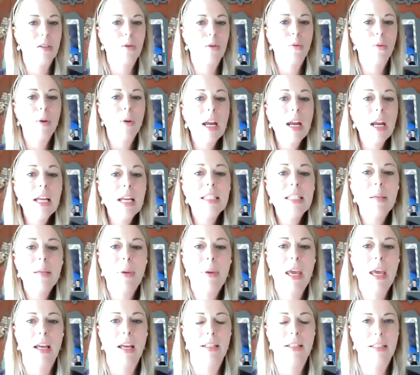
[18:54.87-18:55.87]
It's
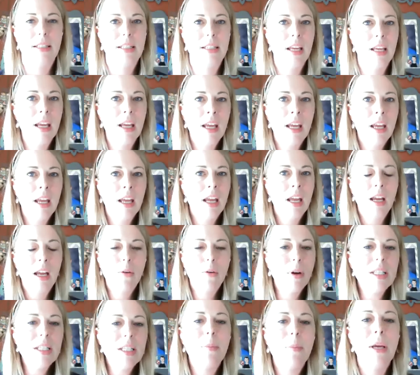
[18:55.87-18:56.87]
crazy pants,
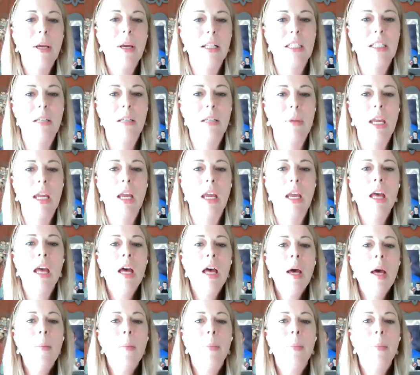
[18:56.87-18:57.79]
crazy pants to me.